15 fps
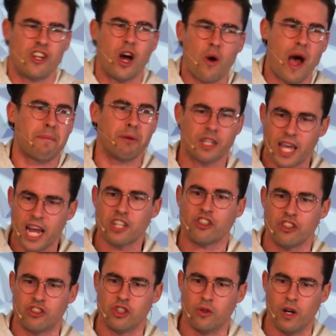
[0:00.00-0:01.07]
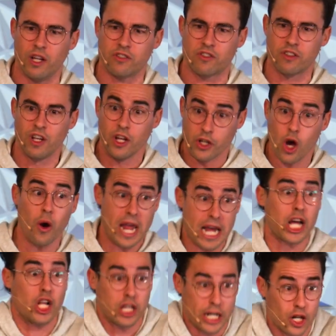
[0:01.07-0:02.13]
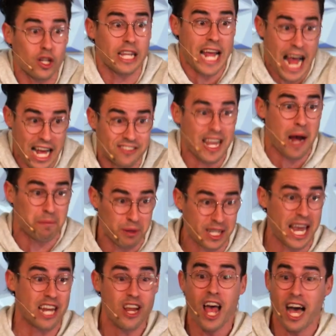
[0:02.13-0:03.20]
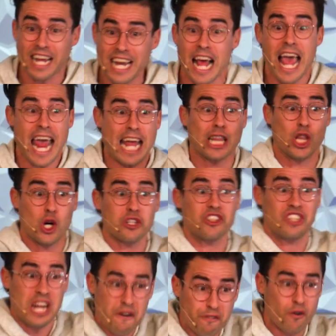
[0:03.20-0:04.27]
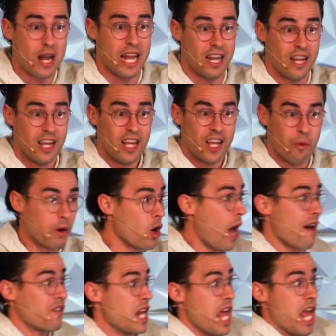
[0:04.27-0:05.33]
no application to us. No, it clearly has application. Again, it looks different. We don't have an